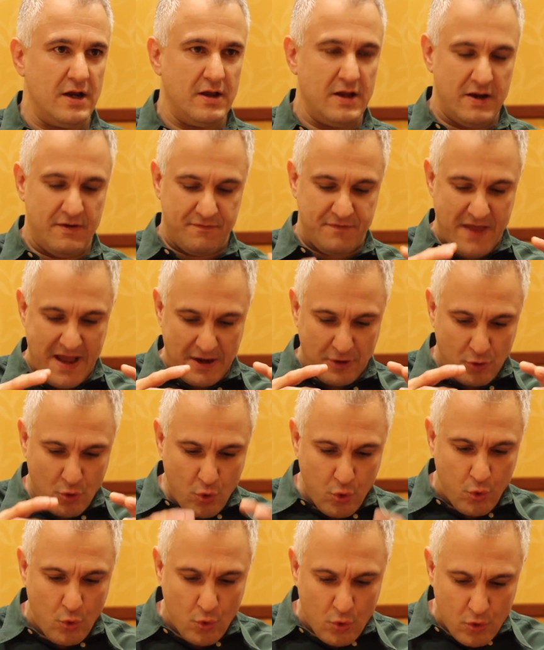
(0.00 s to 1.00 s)
if that
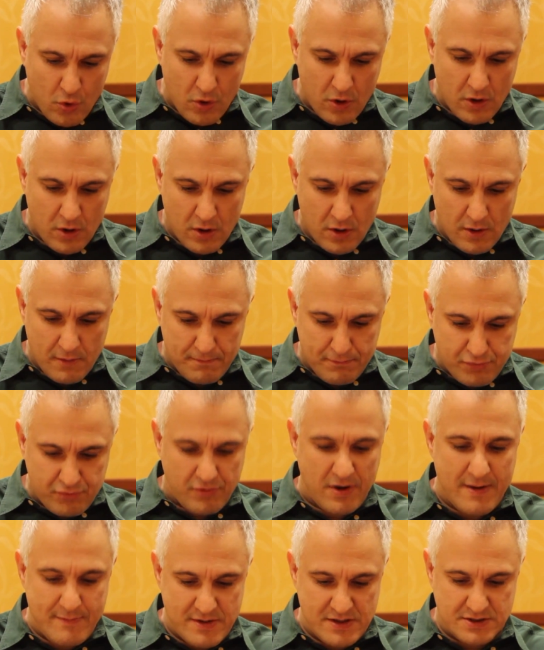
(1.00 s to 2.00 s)
core
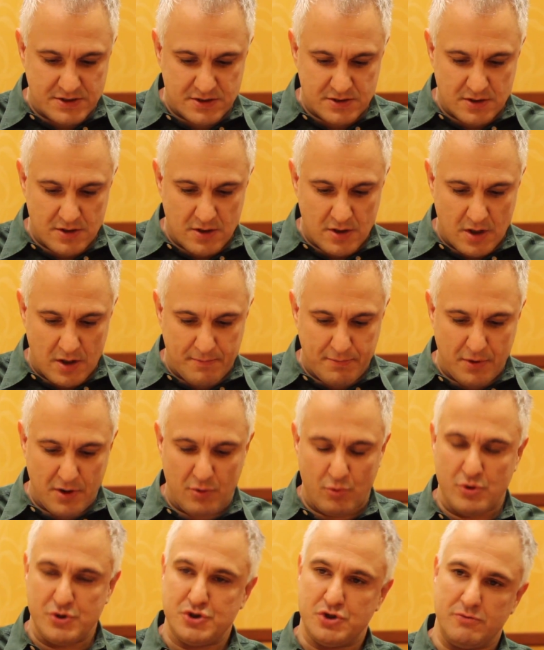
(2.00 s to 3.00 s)
premise
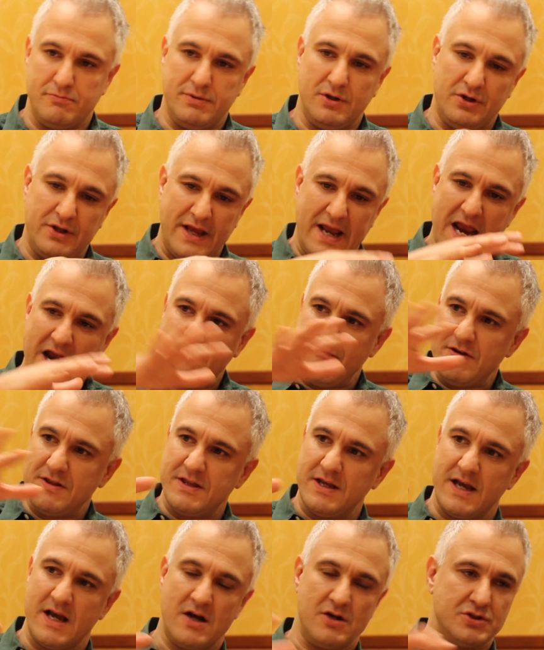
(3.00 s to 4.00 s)
upon which you're building
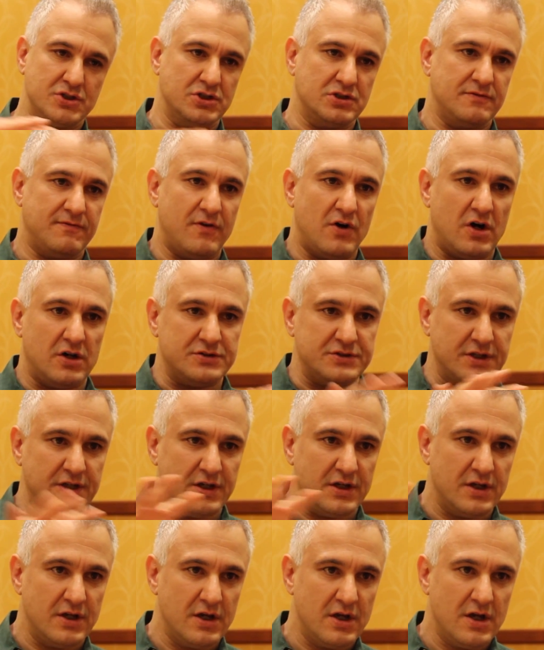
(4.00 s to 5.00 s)
everything else is faulty,
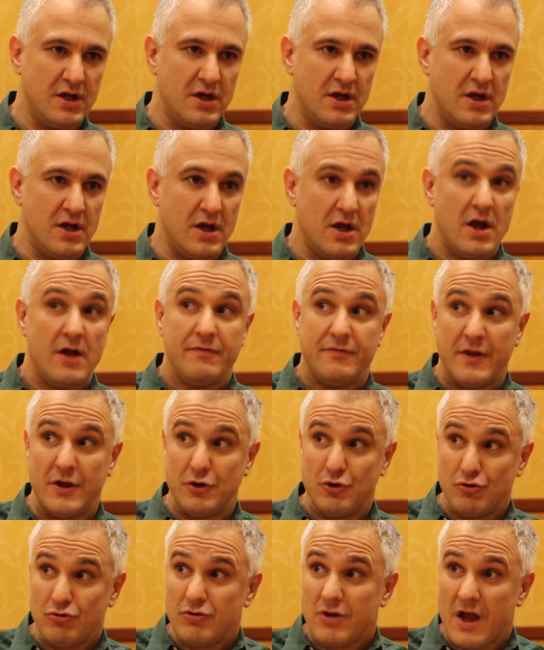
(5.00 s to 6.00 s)
then
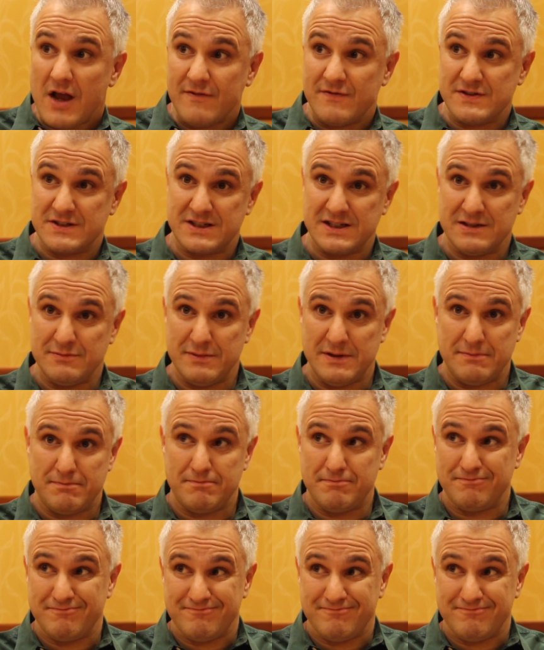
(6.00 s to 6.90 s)
your life is going to be,